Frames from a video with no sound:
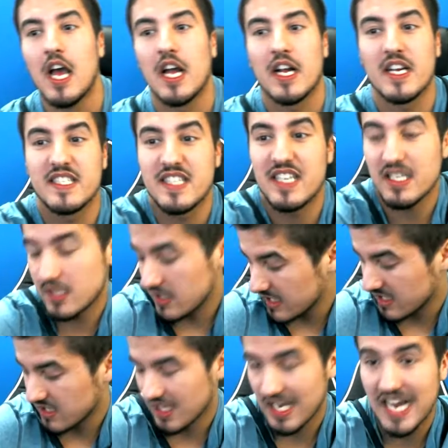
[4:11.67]
because this,
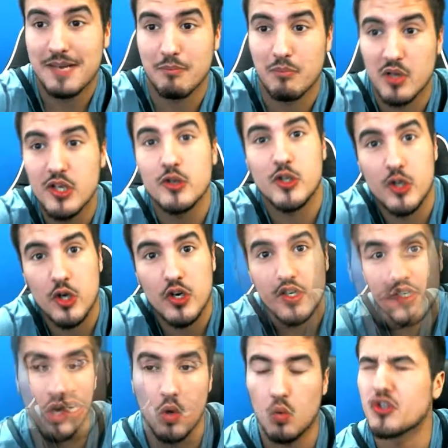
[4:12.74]
this light blue
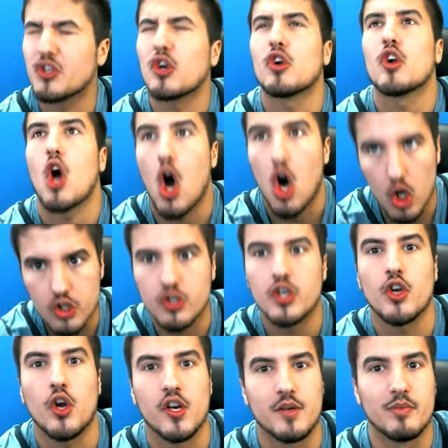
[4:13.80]
shirt will turn ultra
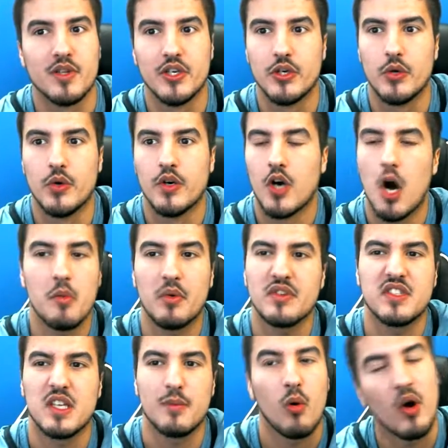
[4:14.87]
dark blue, almost to the